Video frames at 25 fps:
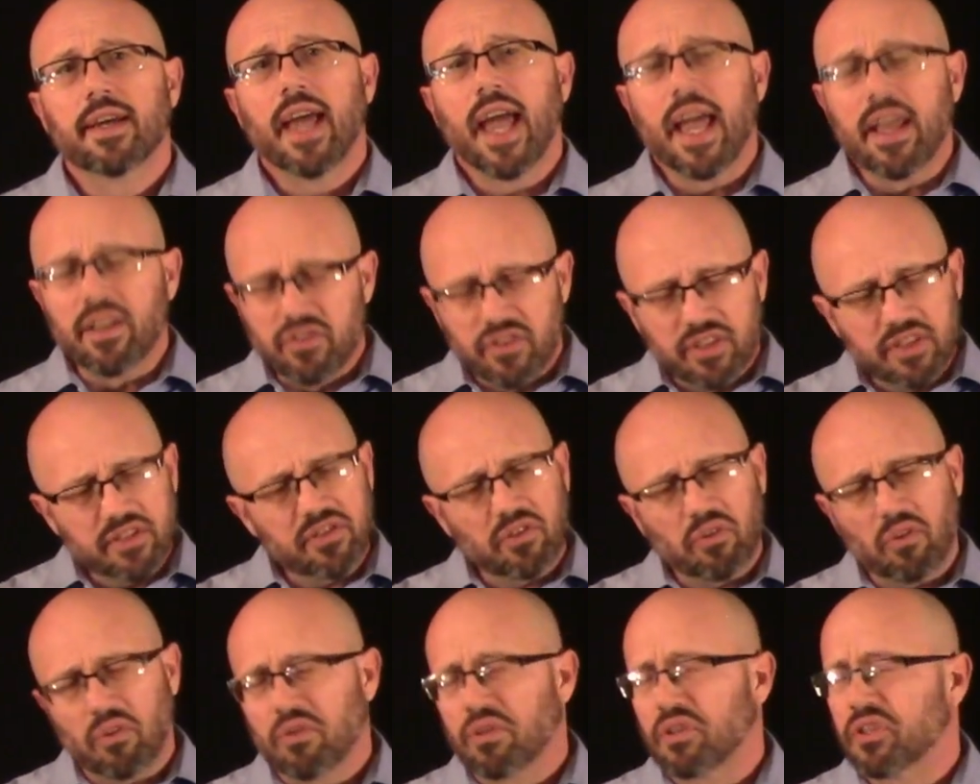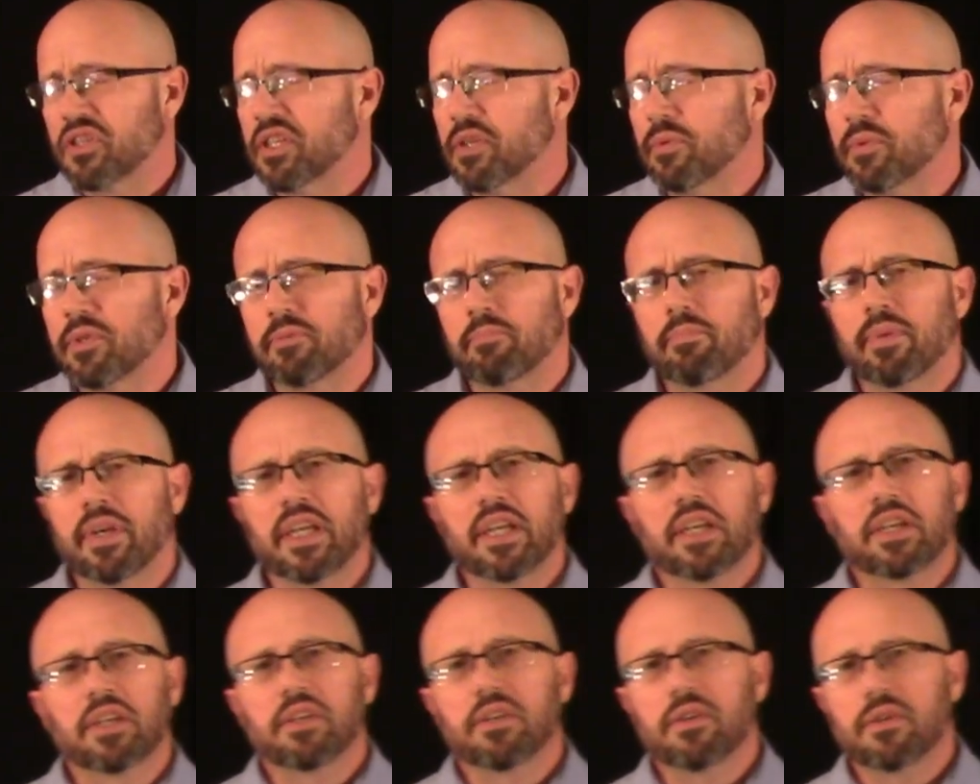And this girl, she was
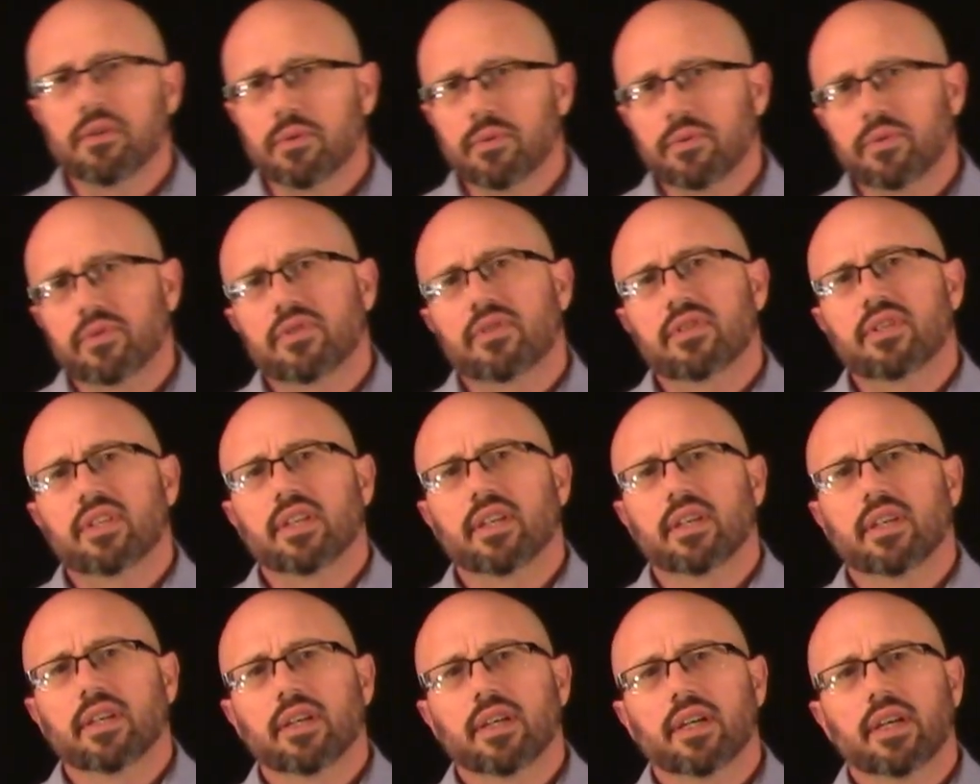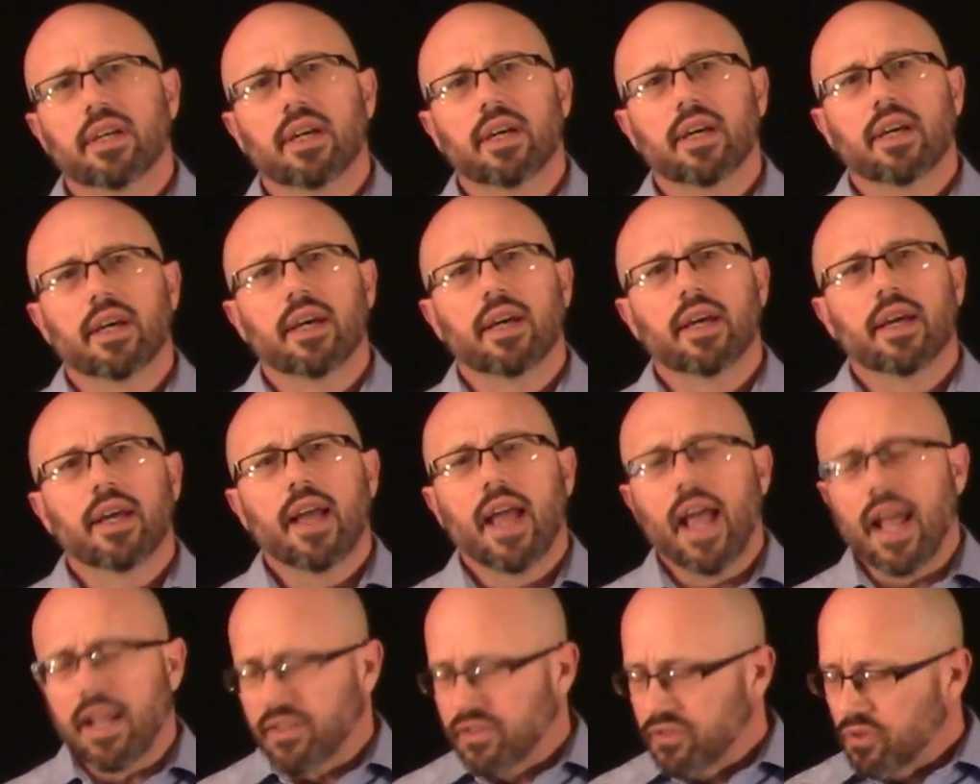being used.
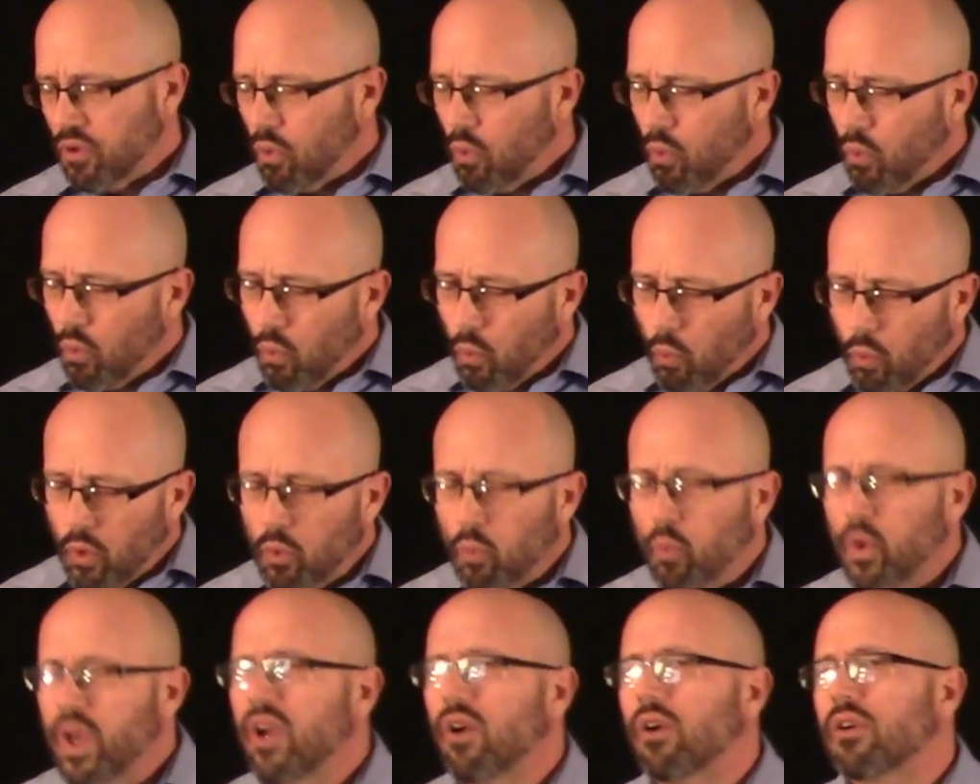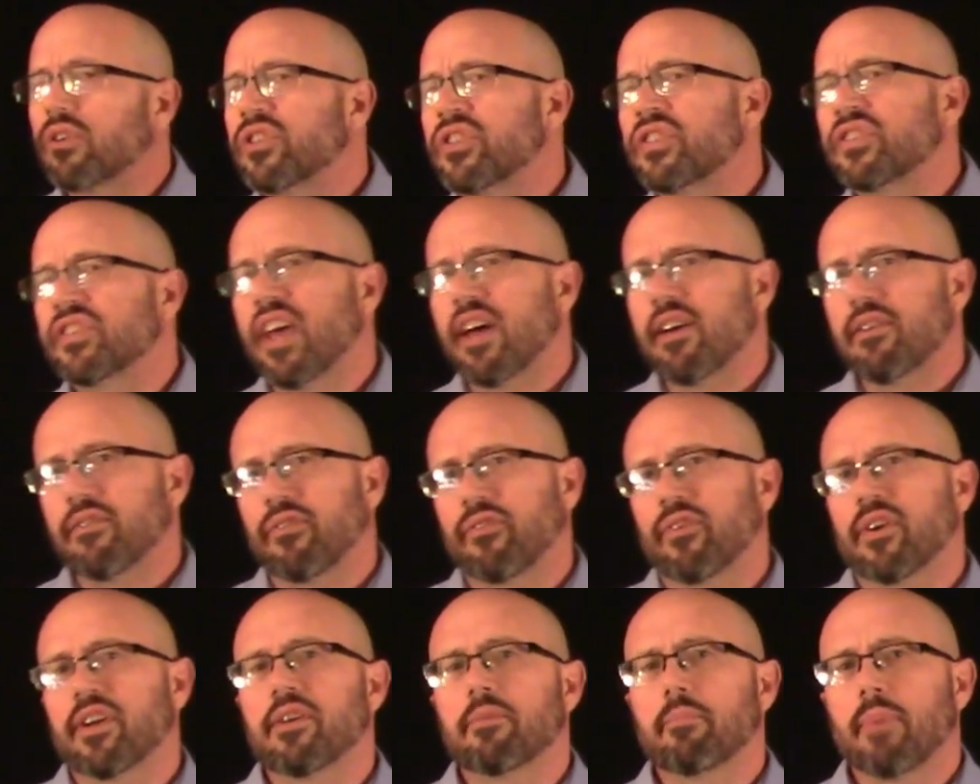And so when we are set
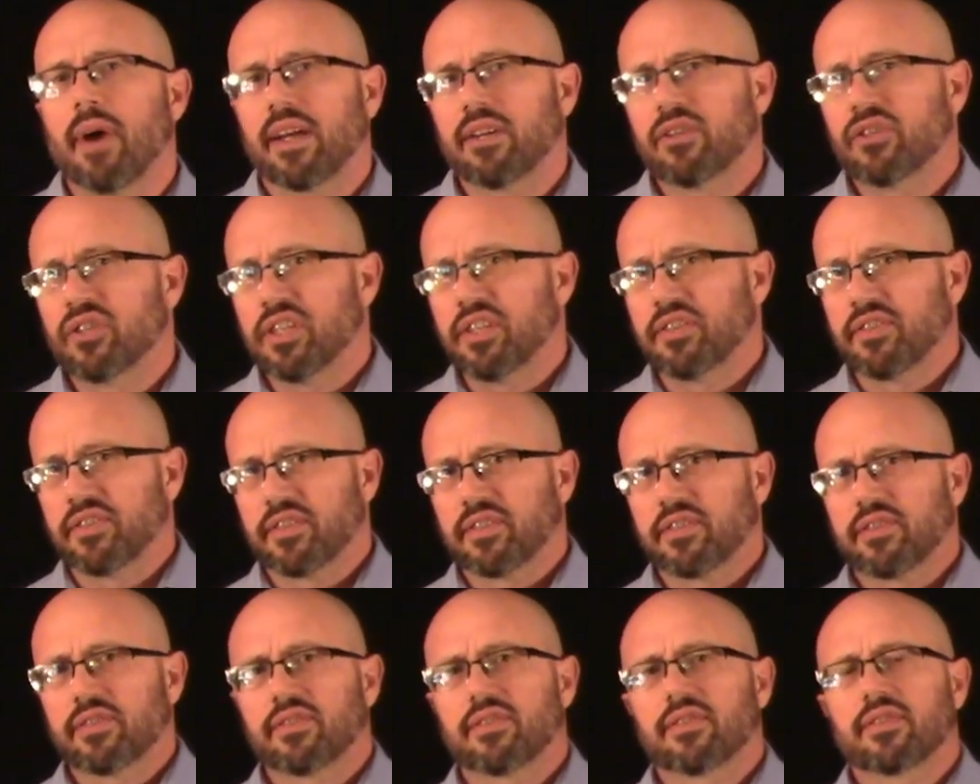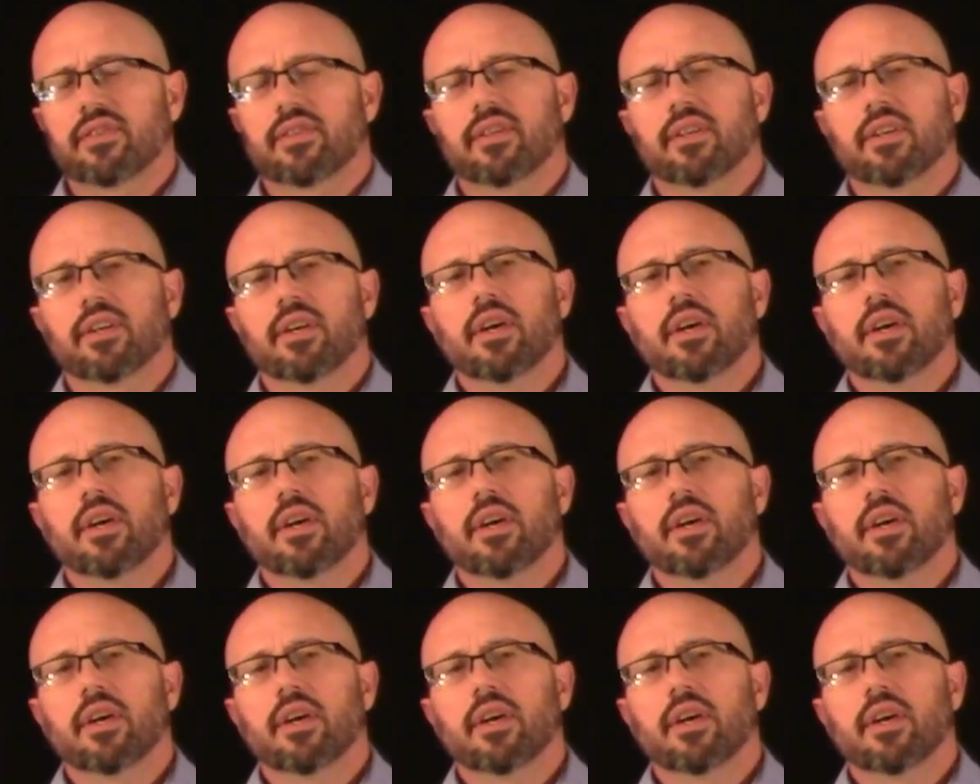free by Jesus,